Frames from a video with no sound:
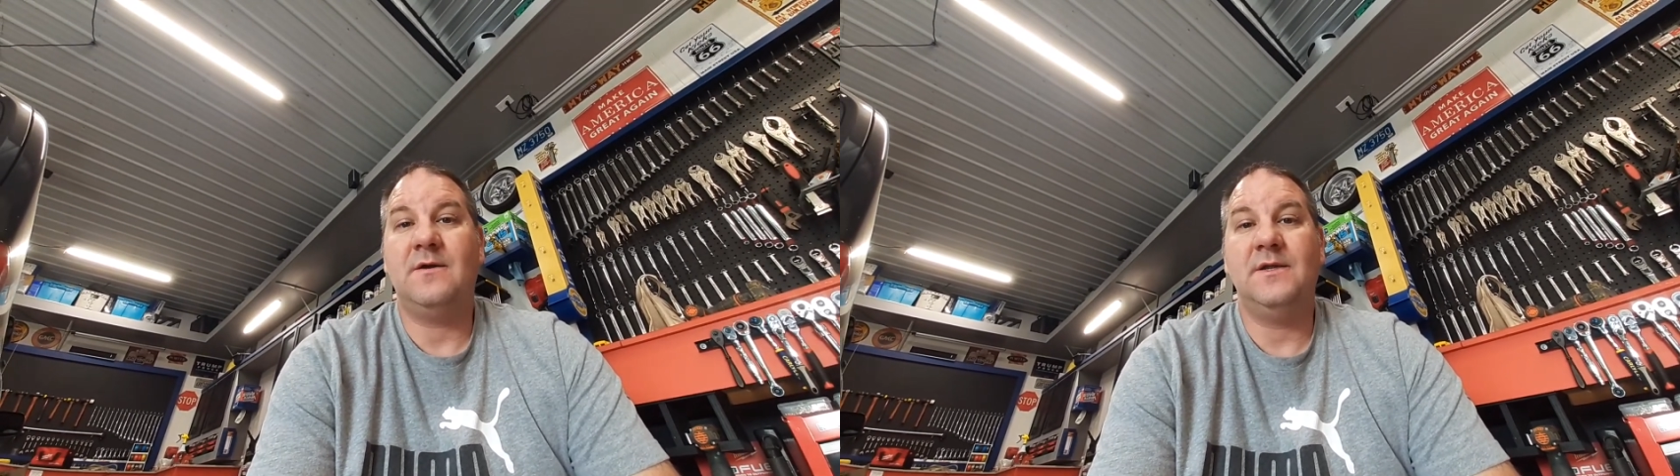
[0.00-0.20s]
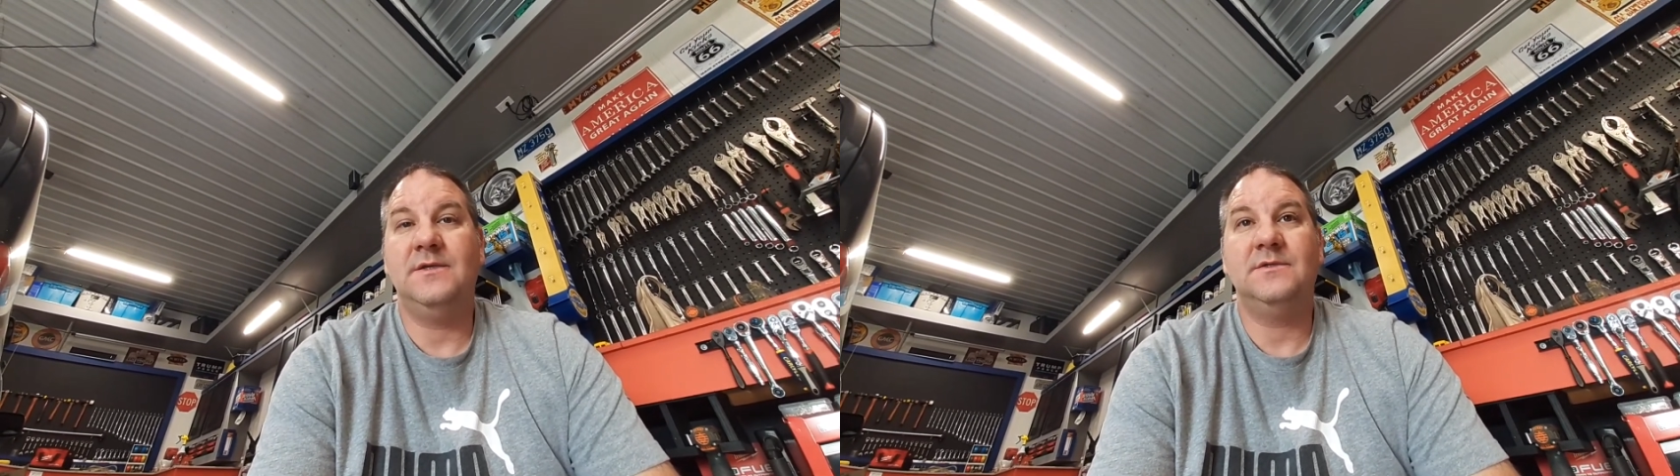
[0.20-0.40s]
it
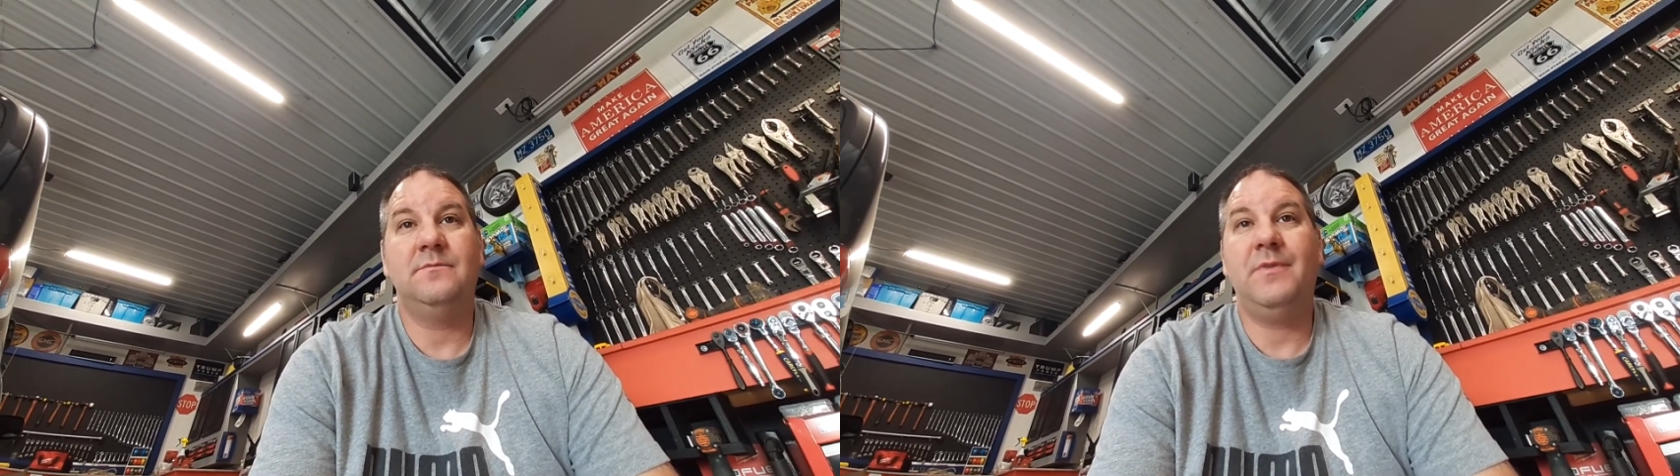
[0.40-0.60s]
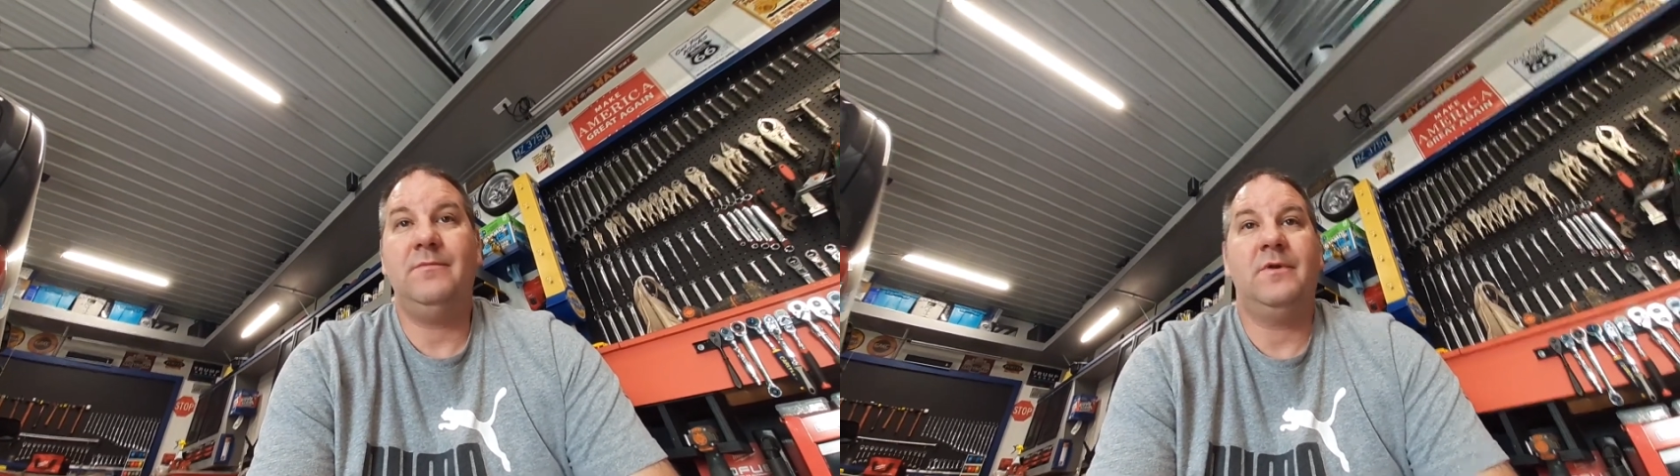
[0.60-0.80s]
is,
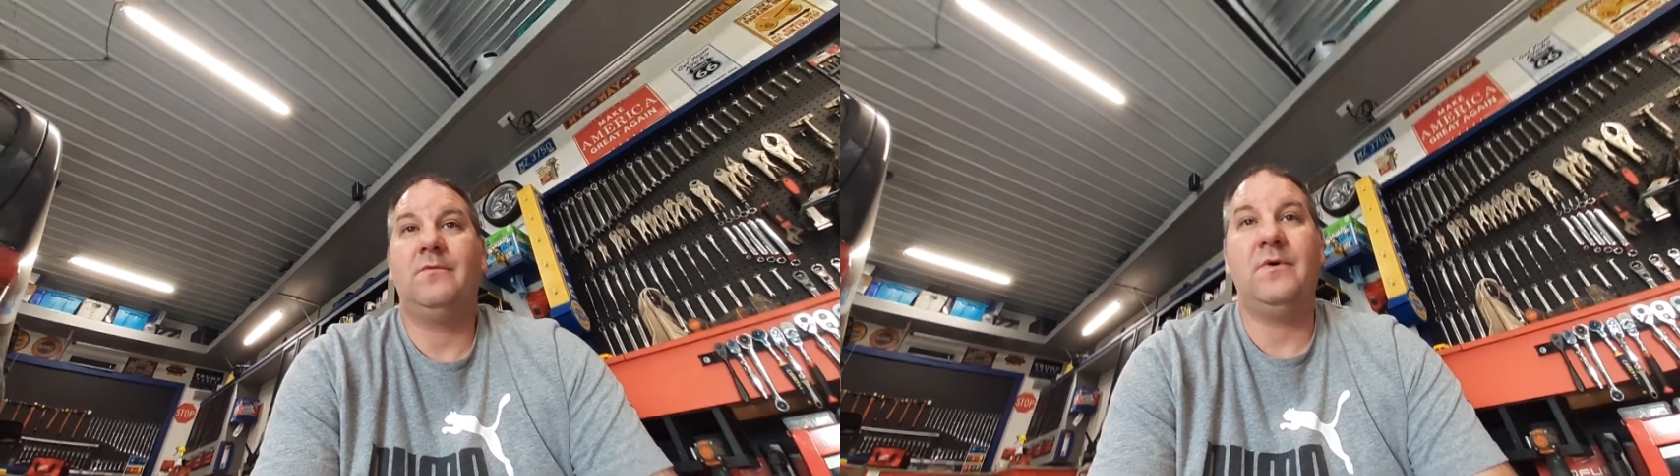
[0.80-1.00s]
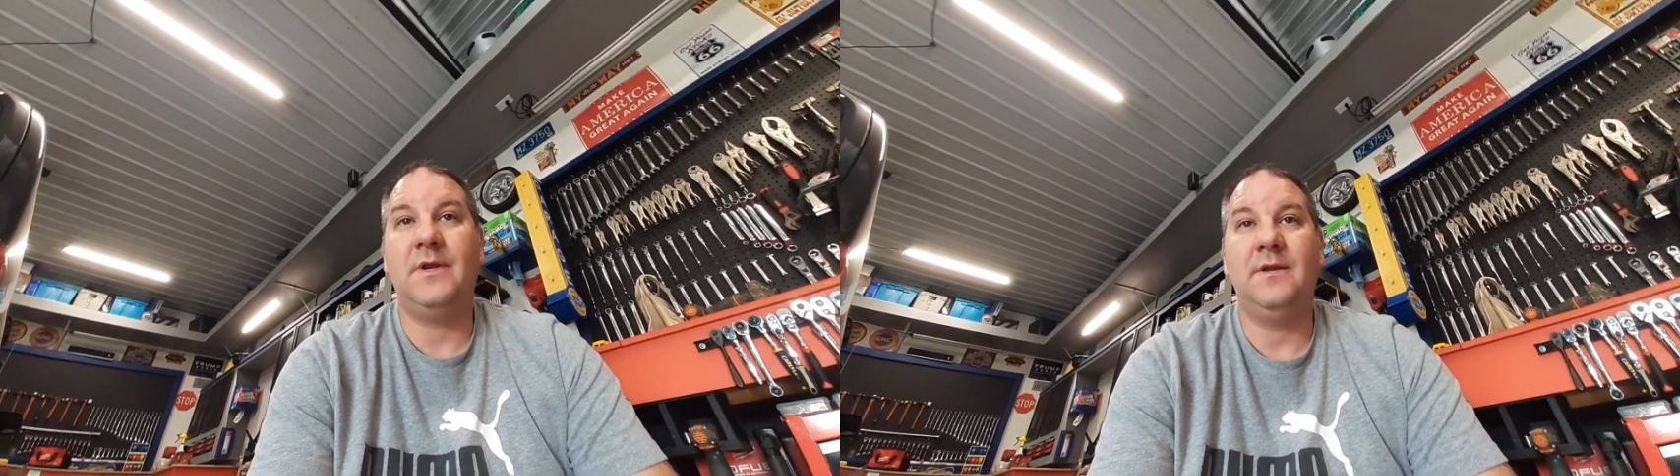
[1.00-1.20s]
people don't
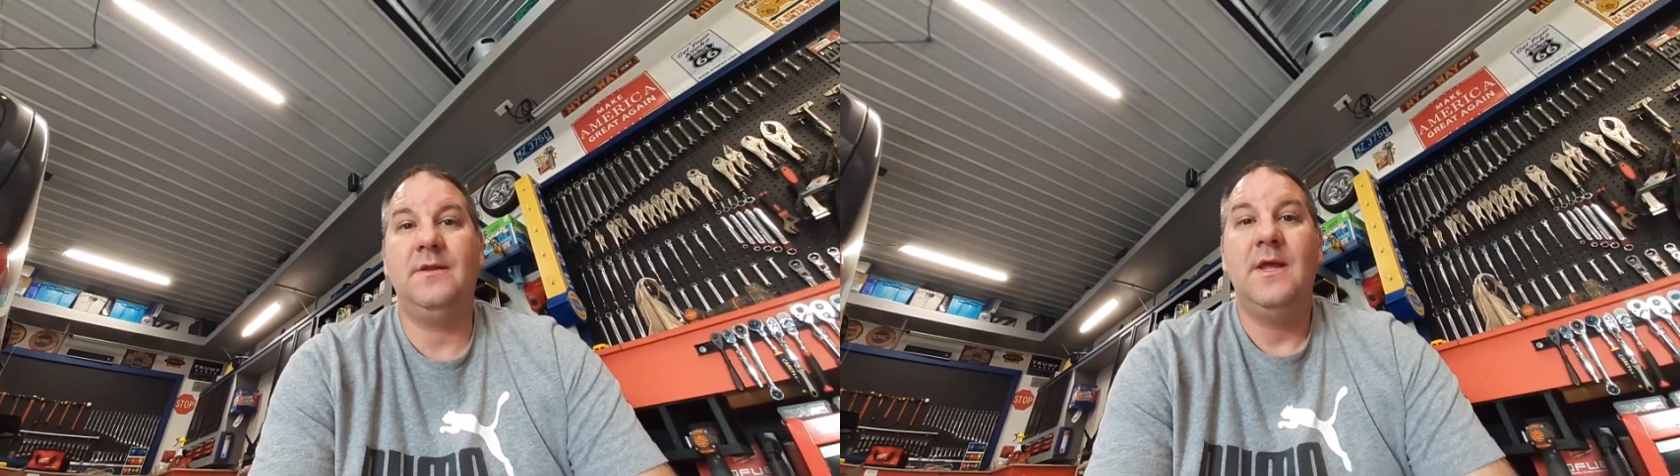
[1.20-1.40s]
want it.